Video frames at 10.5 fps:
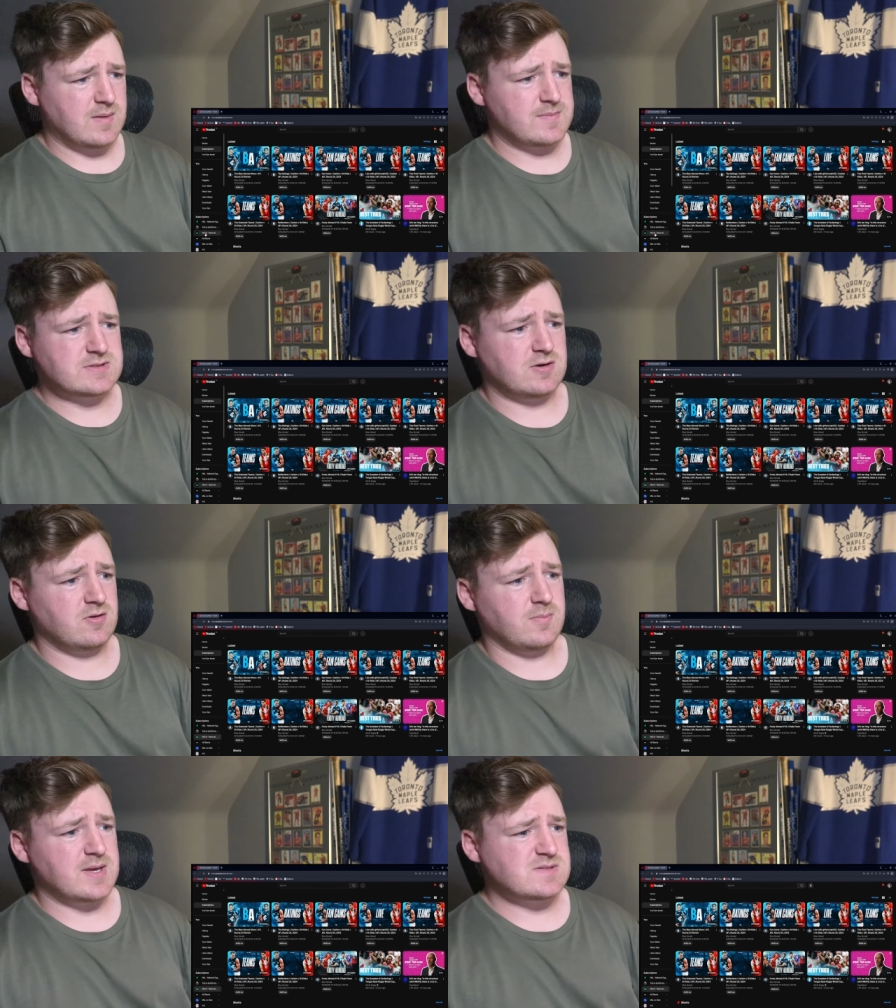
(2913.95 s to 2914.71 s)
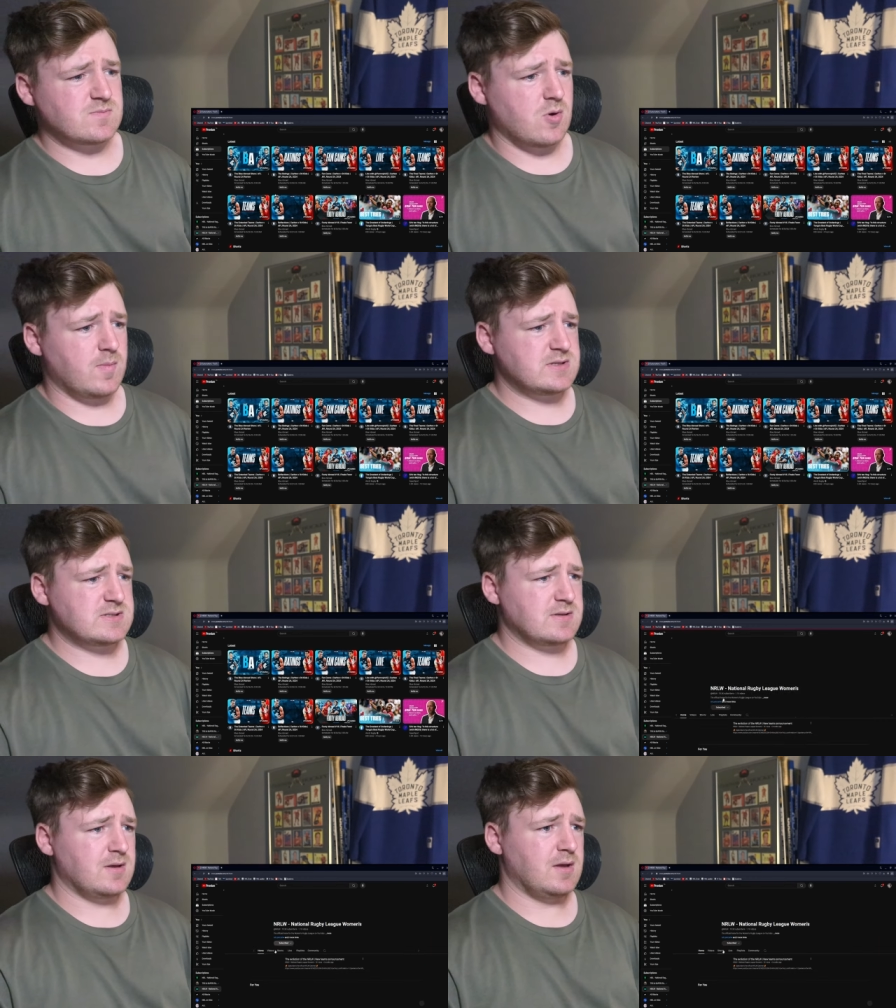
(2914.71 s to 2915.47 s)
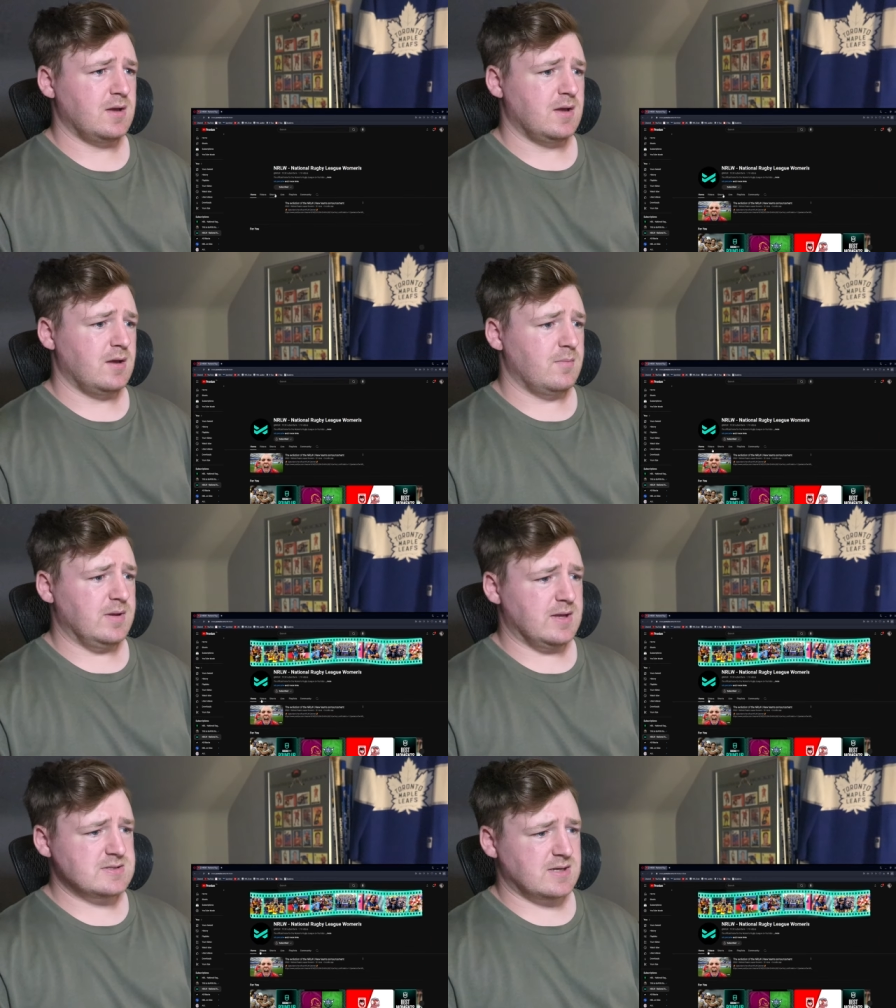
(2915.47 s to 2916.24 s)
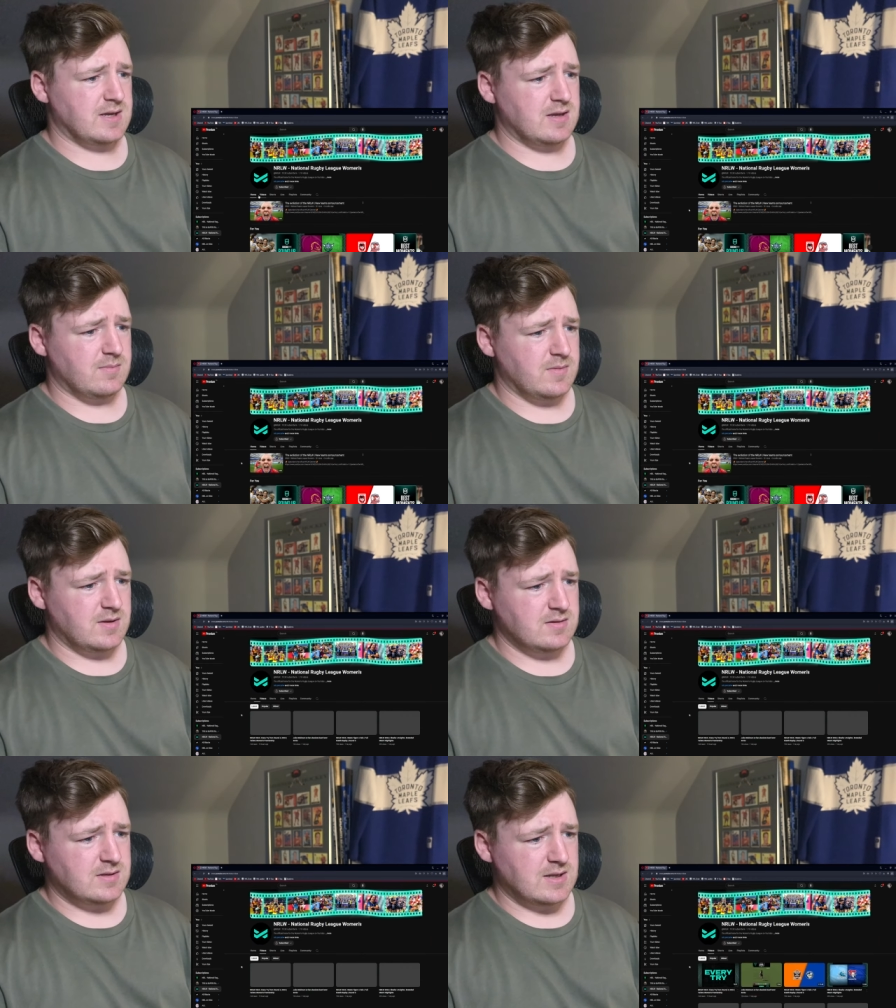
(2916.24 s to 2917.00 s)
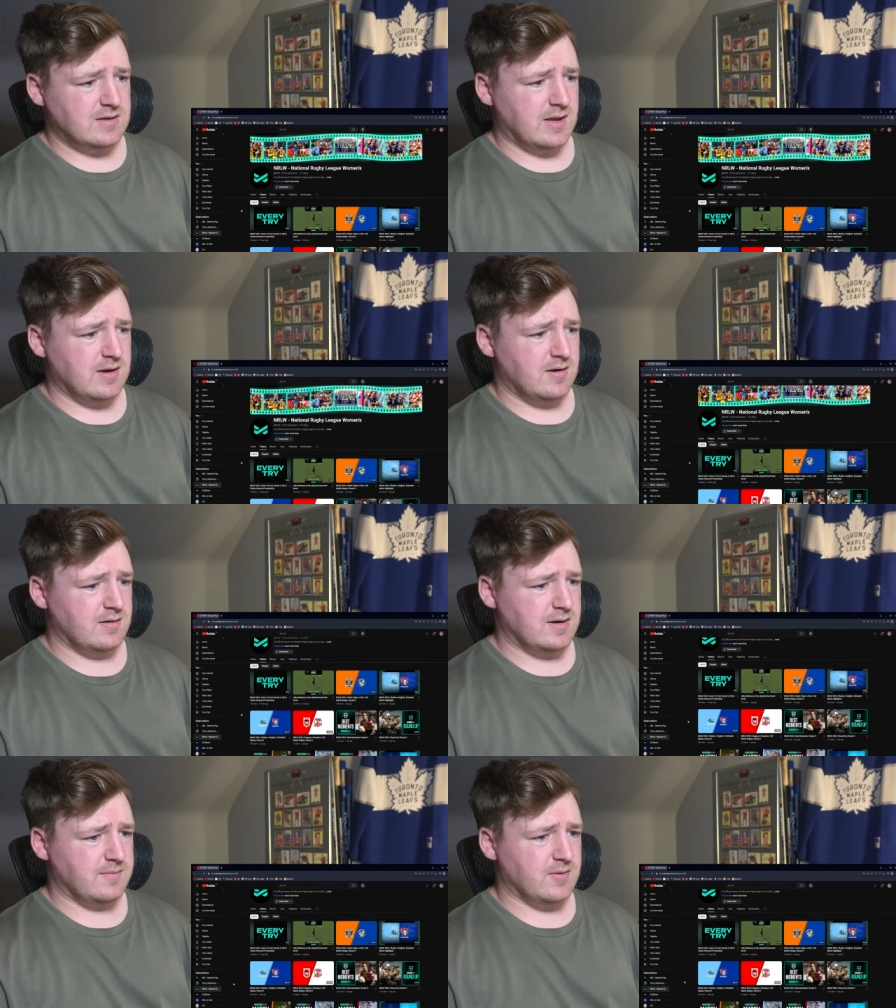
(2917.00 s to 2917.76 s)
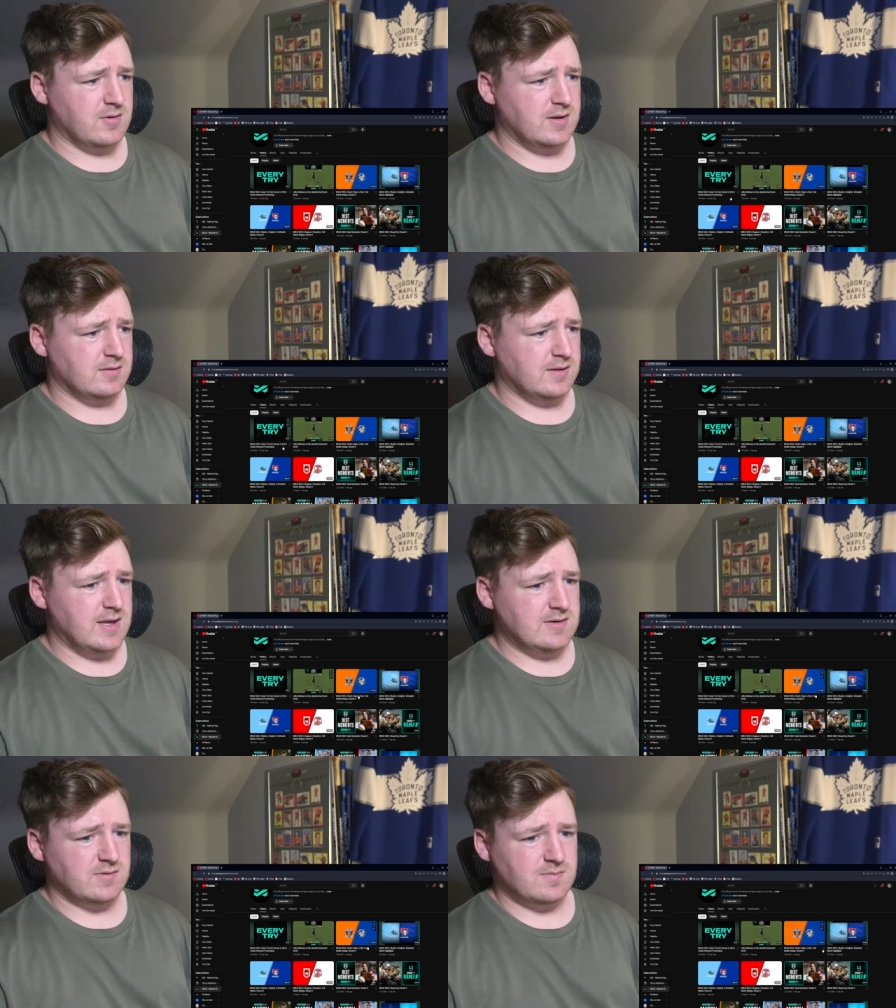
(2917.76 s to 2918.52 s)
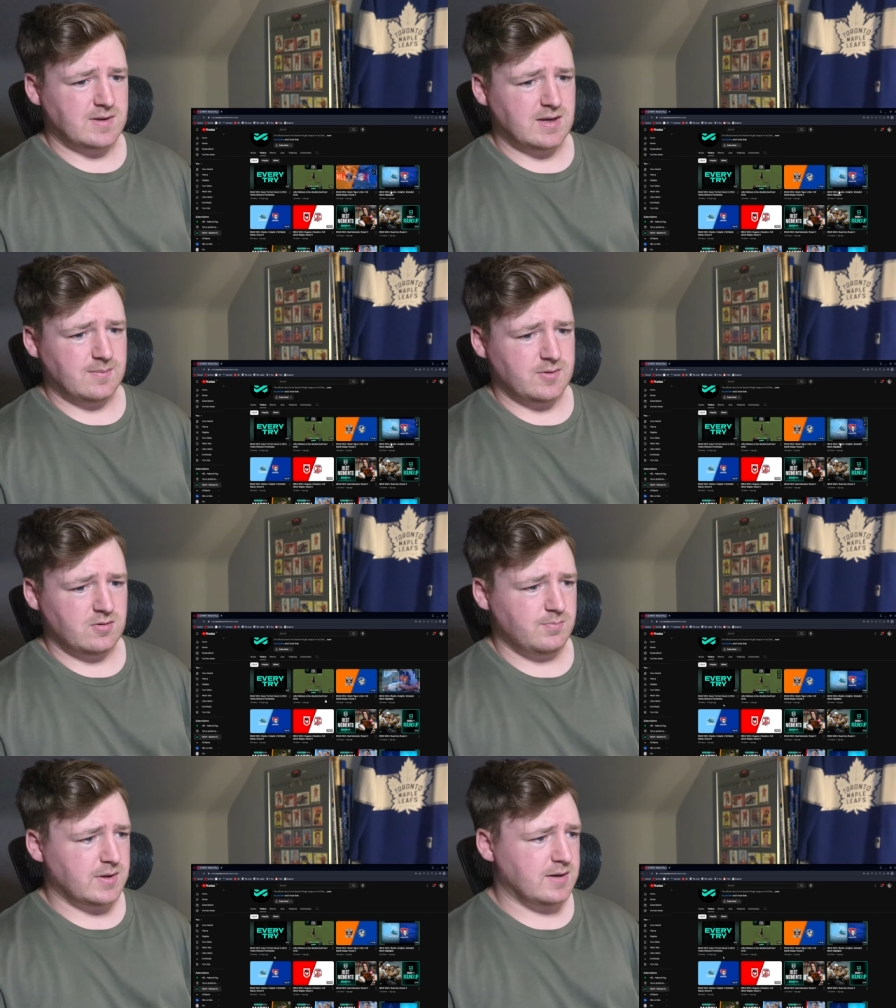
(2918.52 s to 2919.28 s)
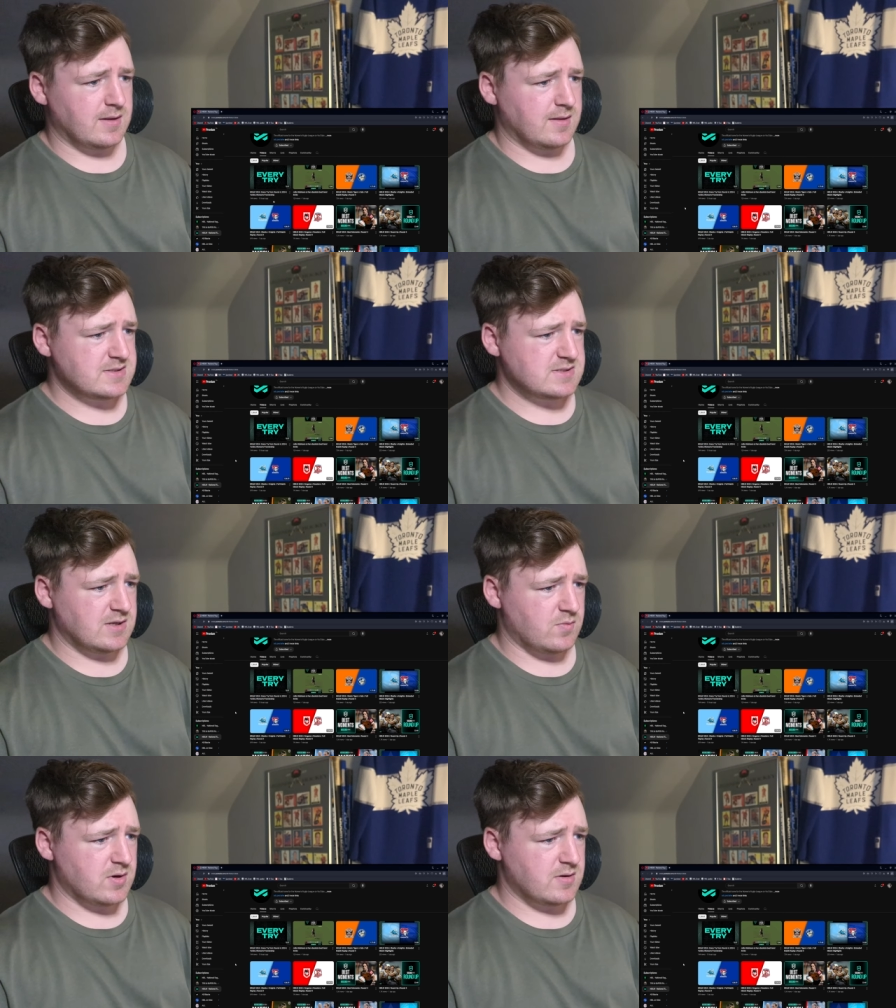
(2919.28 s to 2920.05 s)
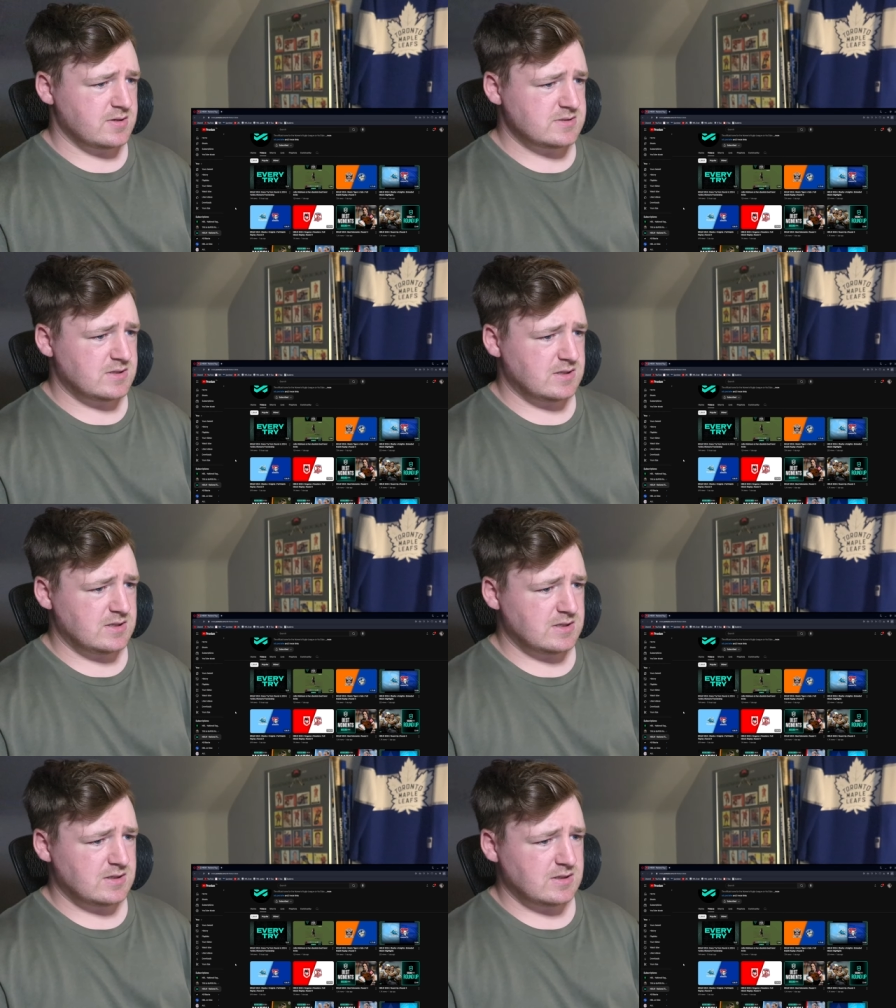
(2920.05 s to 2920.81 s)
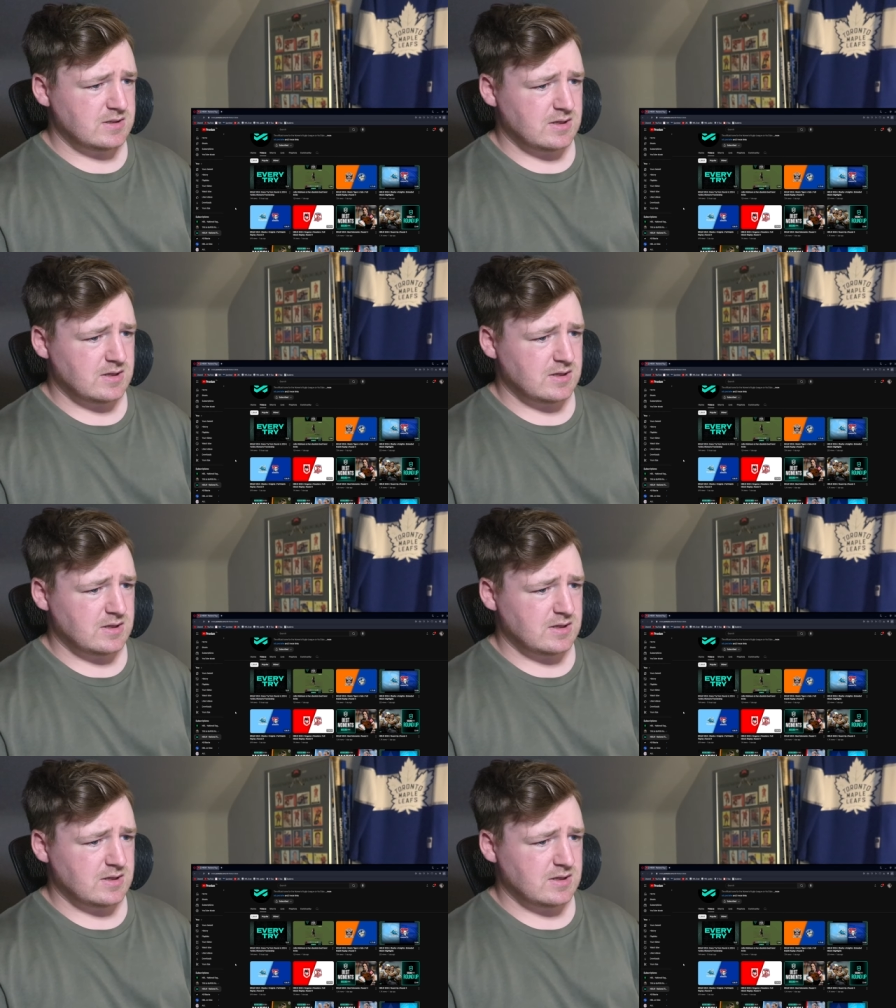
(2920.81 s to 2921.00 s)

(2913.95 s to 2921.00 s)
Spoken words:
I'm just going to do the best moments because I am dead tired and I'm already late with my upload. But let's see, where is the